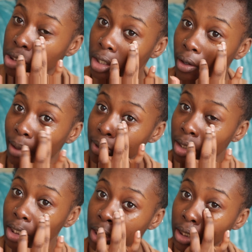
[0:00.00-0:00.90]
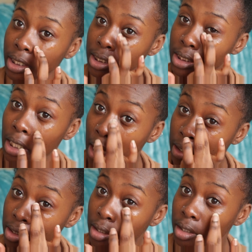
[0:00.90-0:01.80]
So I'm curious to see how
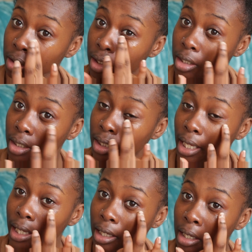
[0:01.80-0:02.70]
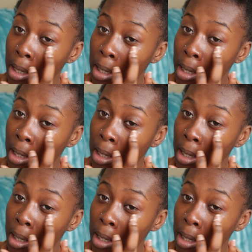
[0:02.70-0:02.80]
this is going to look like